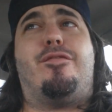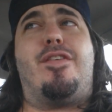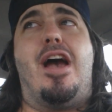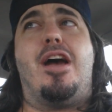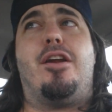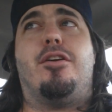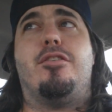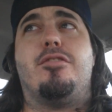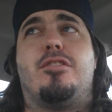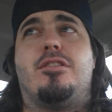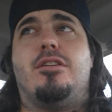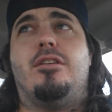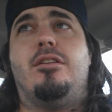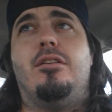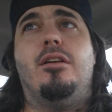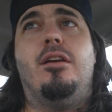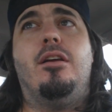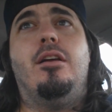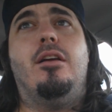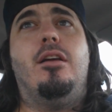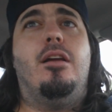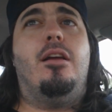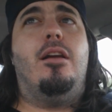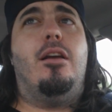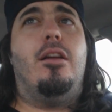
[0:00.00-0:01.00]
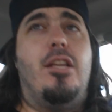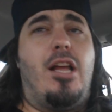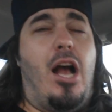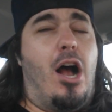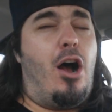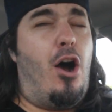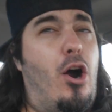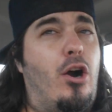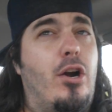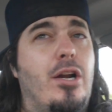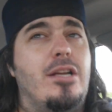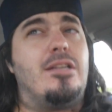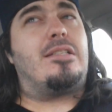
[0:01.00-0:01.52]
Fatterson. Y'all
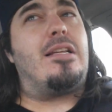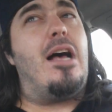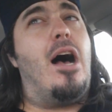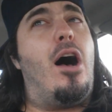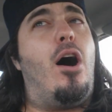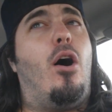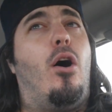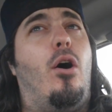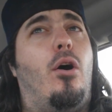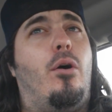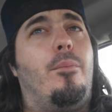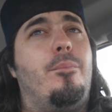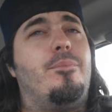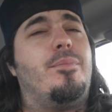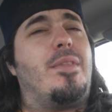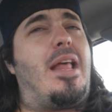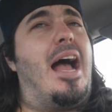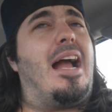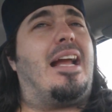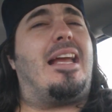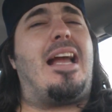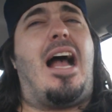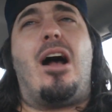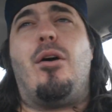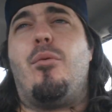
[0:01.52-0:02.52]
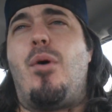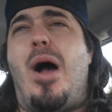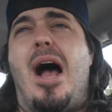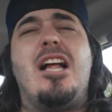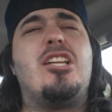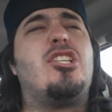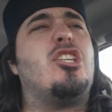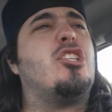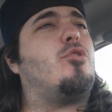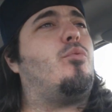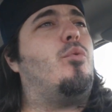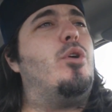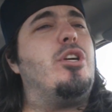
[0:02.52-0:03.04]
already saw him. I, I, I,
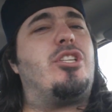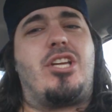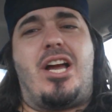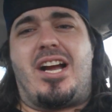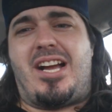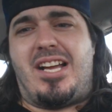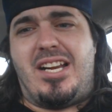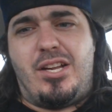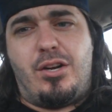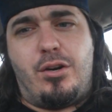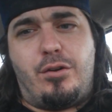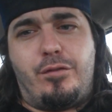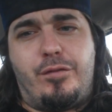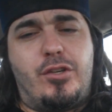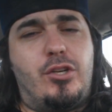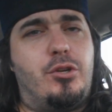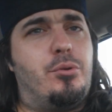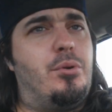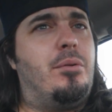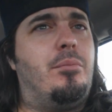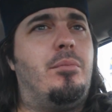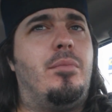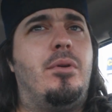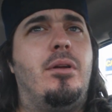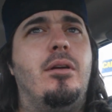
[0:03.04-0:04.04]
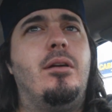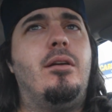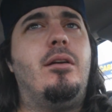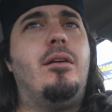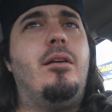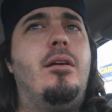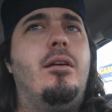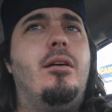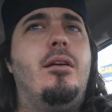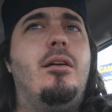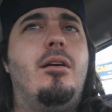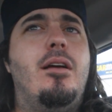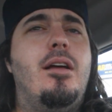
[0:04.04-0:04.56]
just wish I could interview him.
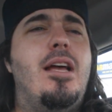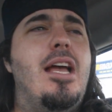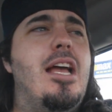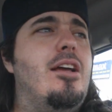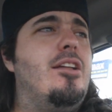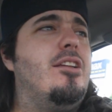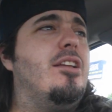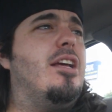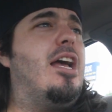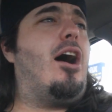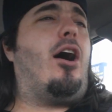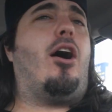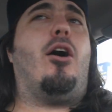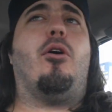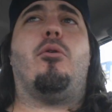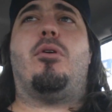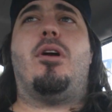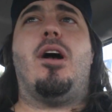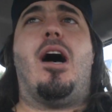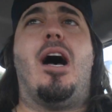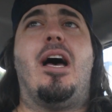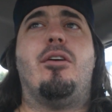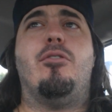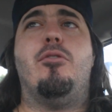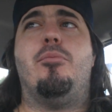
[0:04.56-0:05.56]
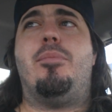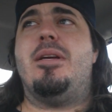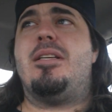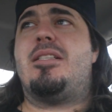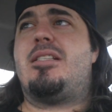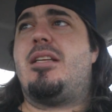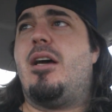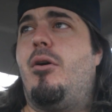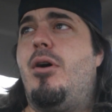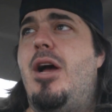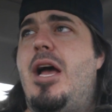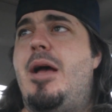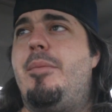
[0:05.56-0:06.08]
It, oh, God, it would be
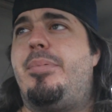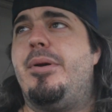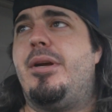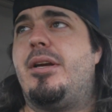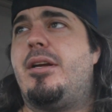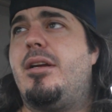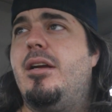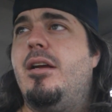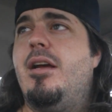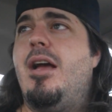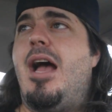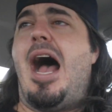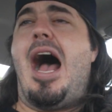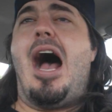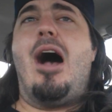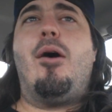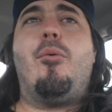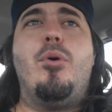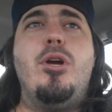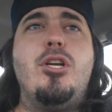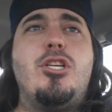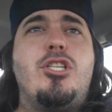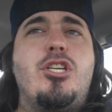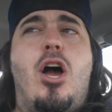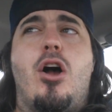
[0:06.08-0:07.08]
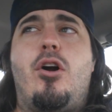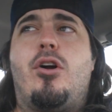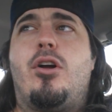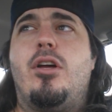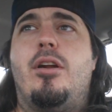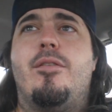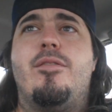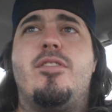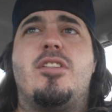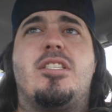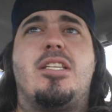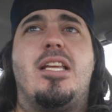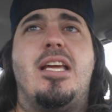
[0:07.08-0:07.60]
so epic. I wish y'all could
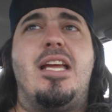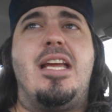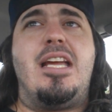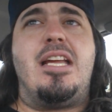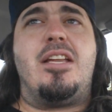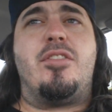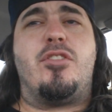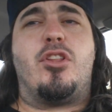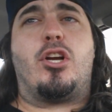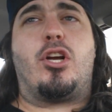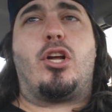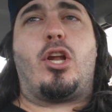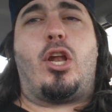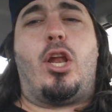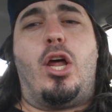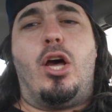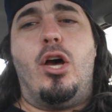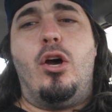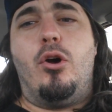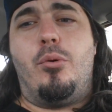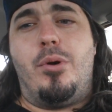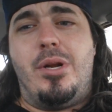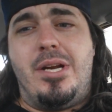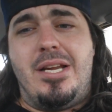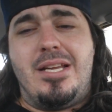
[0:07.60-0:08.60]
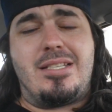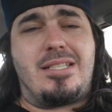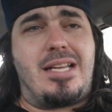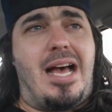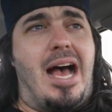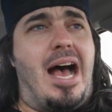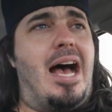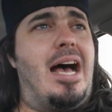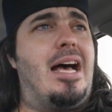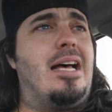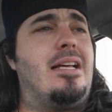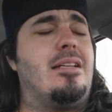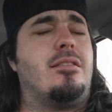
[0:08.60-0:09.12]
have seen the glow in his
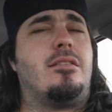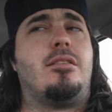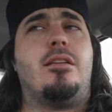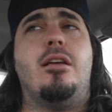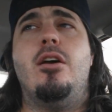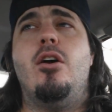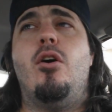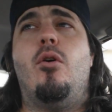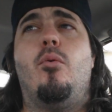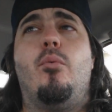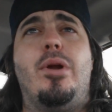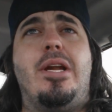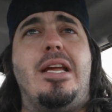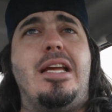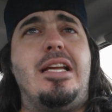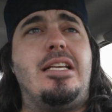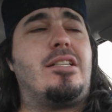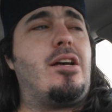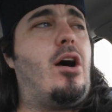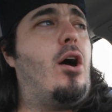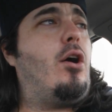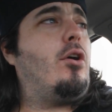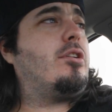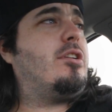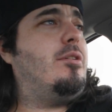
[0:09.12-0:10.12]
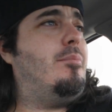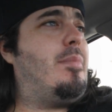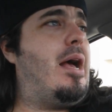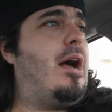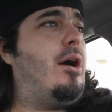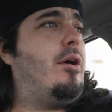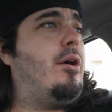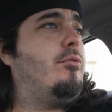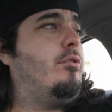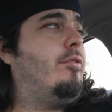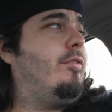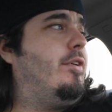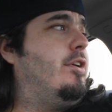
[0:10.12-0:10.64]
eyes when he talked
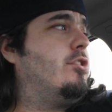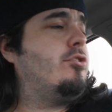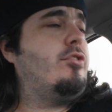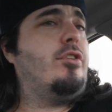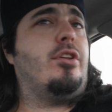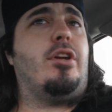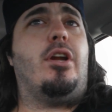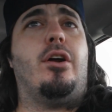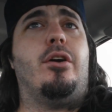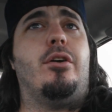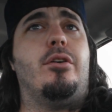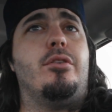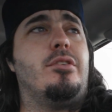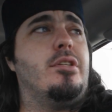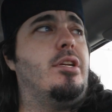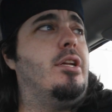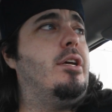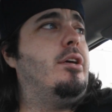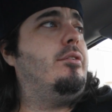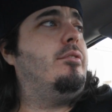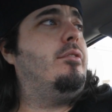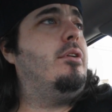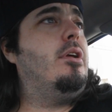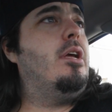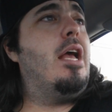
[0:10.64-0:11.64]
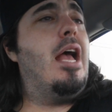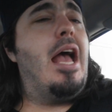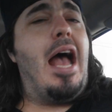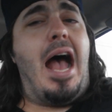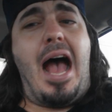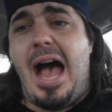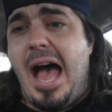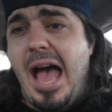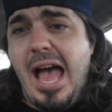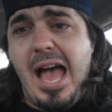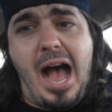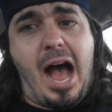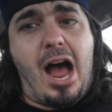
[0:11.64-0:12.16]
about Revenge of the Nerds, dude.
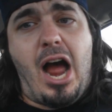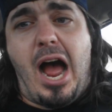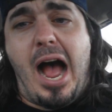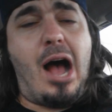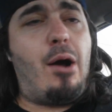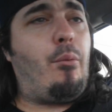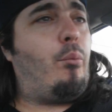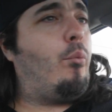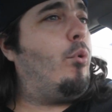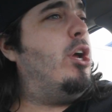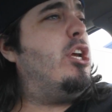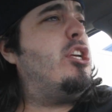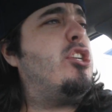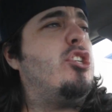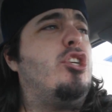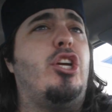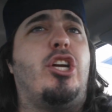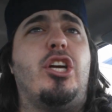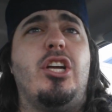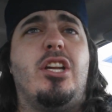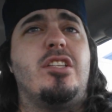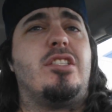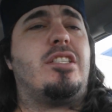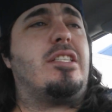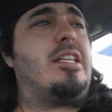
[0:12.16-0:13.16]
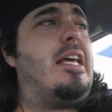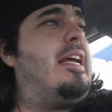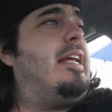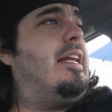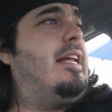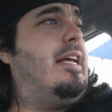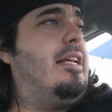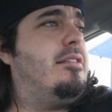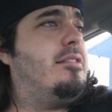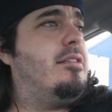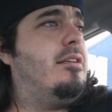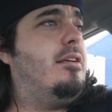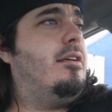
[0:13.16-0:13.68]
I, I, I wish you could have seen
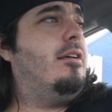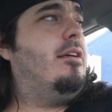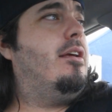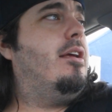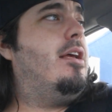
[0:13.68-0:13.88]
it.